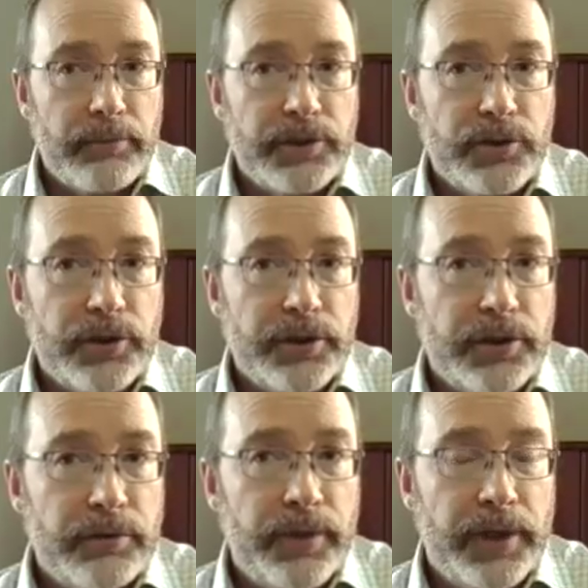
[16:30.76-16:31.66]
make sure
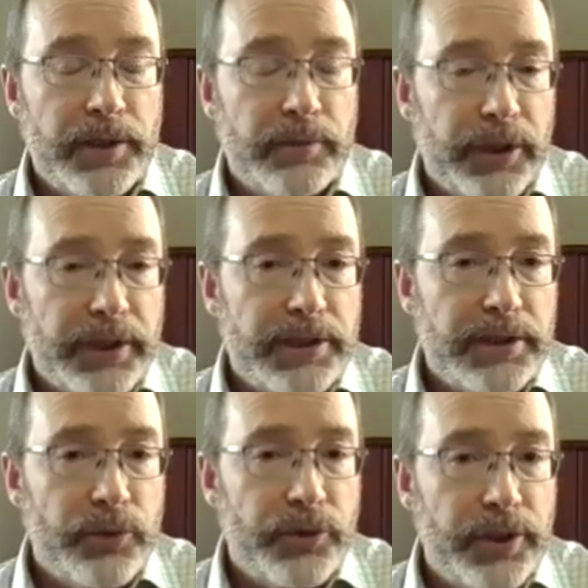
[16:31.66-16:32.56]
that you find a
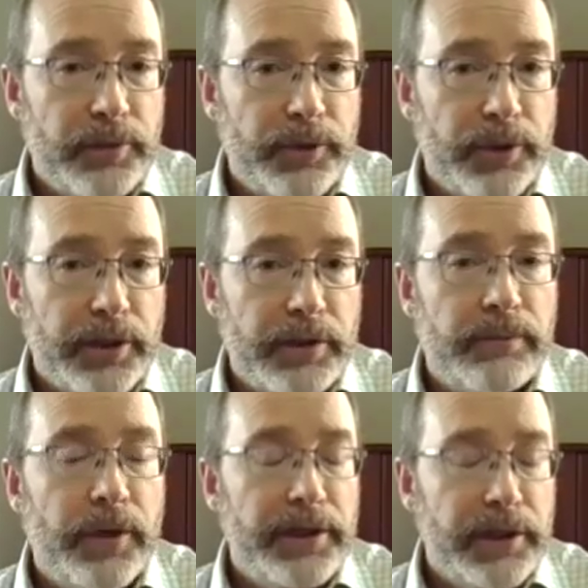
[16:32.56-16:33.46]
place within the
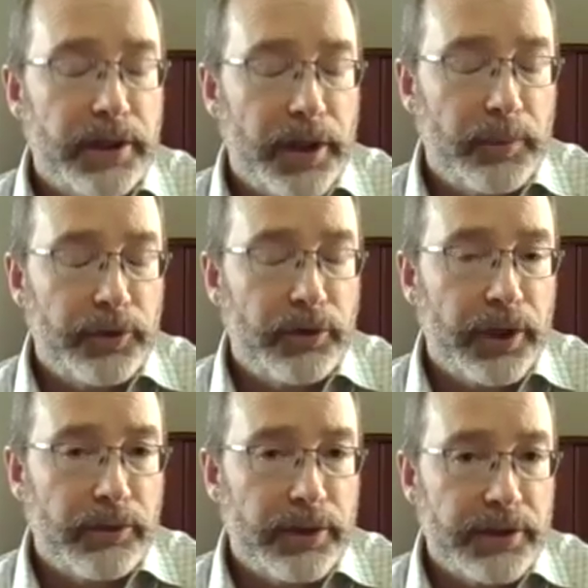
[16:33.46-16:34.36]
party, find the common
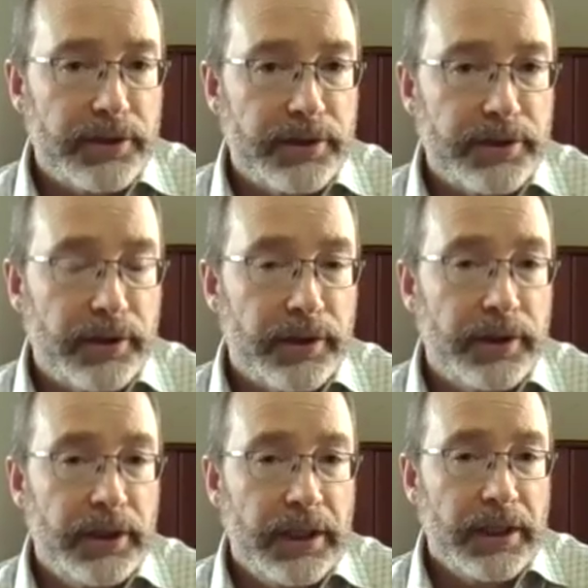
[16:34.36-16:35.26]
ground
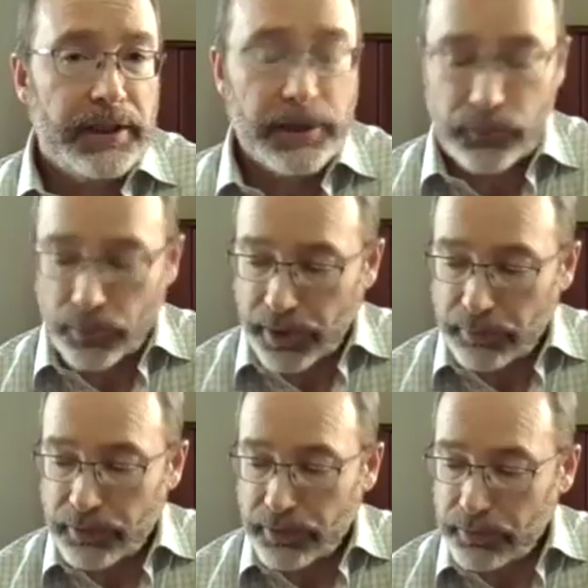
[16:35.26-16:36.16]
necessary, and that's what
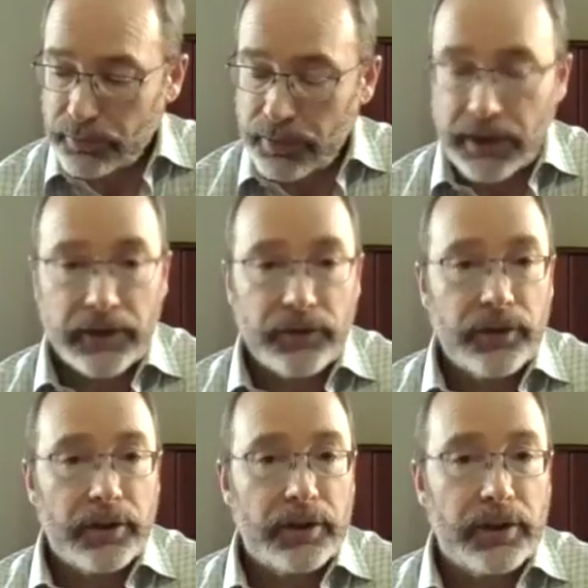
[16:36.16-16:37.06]
I would do
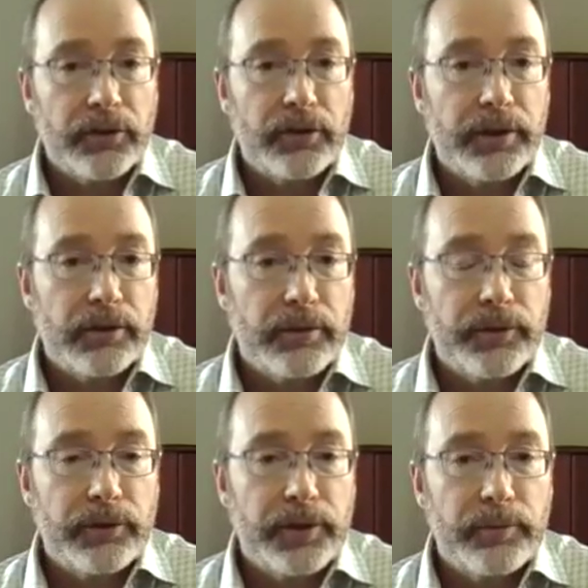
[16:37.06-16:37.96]
as leader
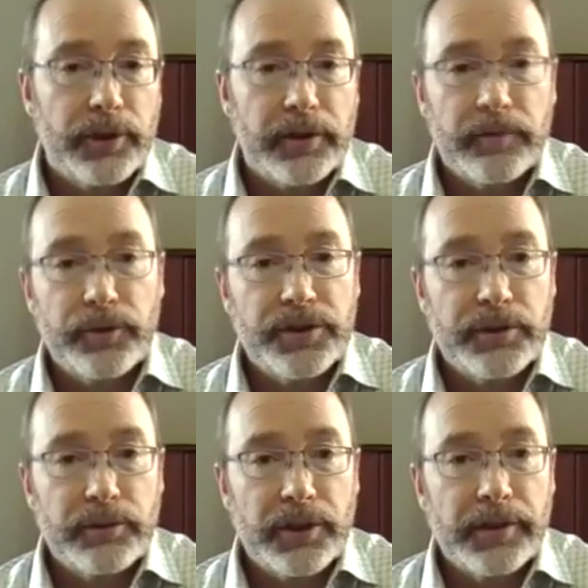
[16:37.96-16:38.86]
of the Green Party of
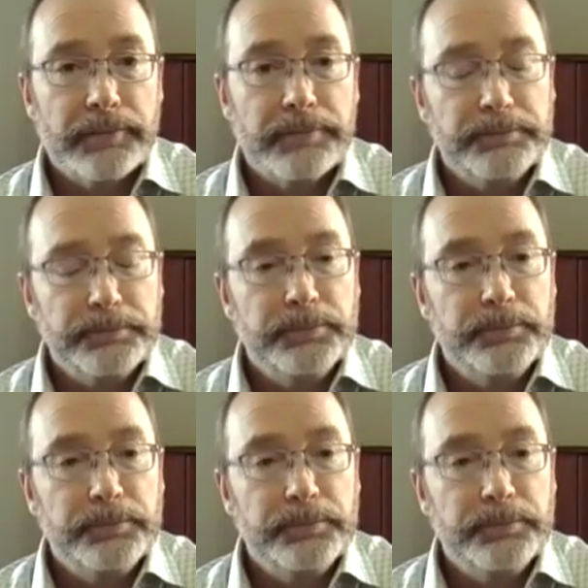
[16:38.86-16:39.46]
Prince Edward Island.